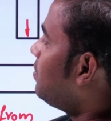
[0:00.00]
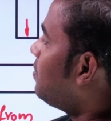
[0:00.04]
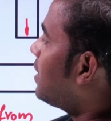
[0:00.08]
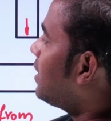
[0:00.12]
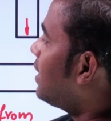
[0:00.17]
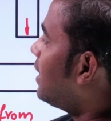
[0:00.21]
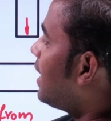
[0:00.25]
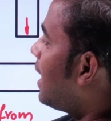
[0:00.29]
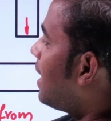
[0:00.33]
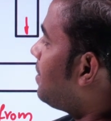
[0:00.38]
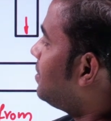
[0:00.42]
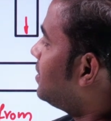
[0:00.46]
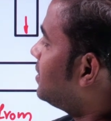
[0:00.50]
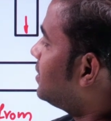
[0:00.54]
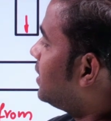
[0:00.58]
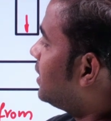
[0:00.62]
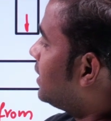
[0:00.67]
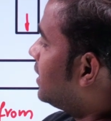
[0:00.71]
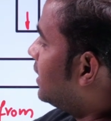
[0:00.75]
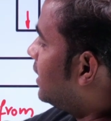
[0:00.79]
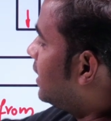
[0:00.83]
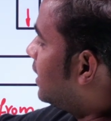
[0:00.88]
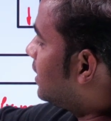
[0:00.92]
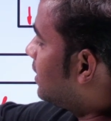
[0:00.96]
what will happen is
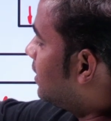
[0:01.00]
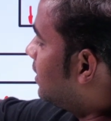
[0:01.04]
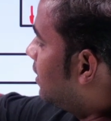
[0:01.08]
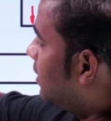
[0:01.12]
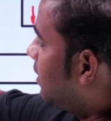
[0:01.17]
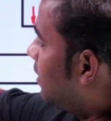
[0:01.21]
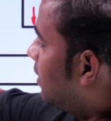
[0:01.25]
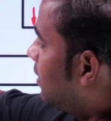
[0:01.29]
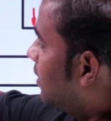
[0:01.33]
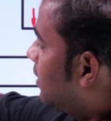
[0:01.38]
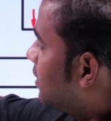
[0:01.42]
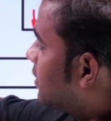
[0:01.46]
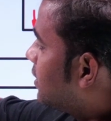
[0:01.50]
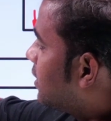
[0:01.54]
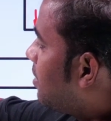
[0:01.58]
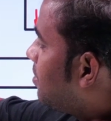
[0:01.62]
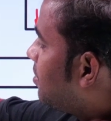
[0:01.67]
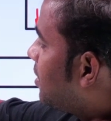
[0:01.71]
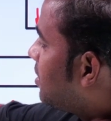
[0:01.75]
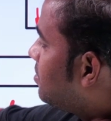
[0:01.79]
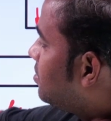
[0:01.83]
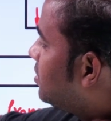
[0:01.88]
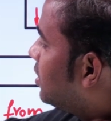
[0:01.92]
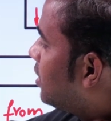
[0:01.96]
that here
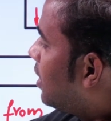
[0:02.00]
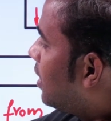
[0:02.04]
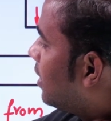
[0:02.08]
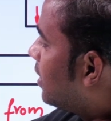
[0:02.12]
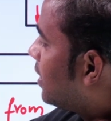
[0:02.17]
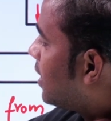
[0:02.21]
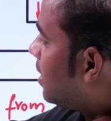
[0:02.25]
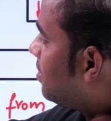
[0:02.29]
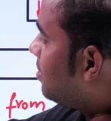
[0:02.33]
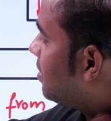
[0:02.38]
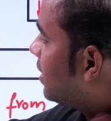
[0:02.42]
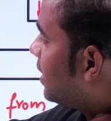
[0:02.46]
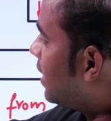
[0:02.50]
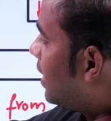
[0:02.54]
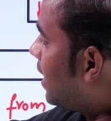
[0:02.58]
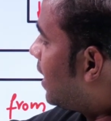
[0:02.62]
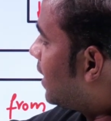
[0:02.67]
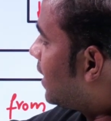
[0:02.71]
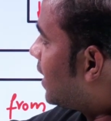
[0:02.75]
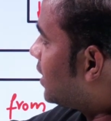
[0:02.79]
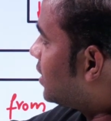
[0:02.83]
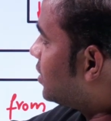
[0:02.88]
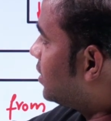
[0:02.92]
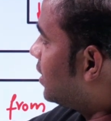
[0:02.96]
sometimes it will come and
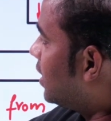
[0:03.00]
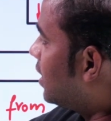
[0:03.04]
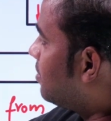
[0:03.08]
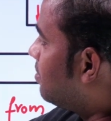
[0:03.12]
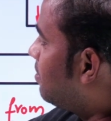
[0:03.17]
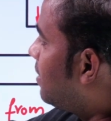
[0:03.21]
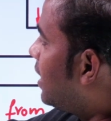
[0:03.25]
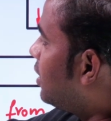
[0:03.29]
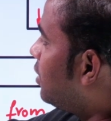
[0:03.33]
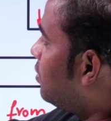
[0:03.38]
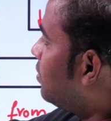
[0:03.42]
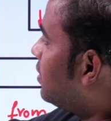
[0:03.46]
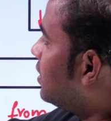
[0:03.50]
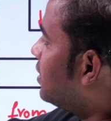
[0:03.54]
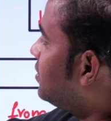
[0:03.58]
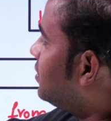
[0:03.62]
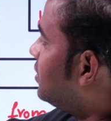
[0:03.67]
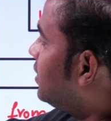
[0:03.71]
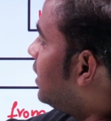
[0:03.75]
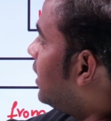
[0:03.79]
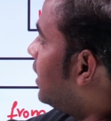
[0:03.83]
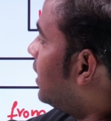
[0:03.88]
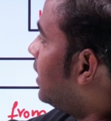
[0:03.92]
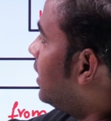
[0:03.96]
attach here, but you can
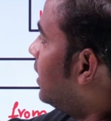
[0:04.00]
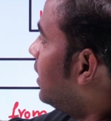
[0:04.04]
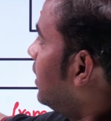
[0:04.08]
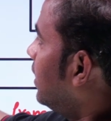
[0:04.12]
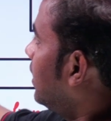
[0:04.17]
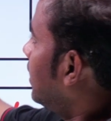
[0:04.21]
see